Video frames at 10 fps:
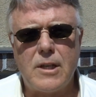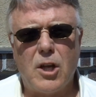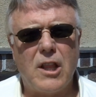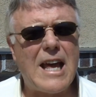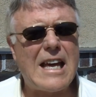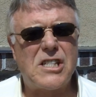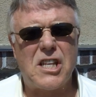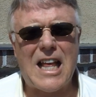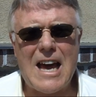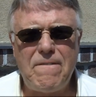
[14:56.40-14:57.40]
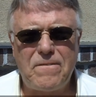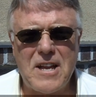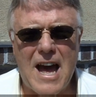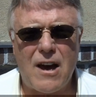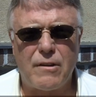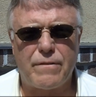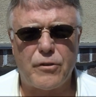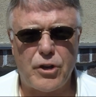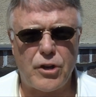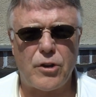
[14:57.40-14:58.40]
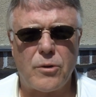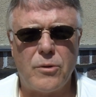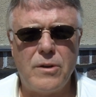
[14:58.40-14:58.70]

He'll lay his life down for you.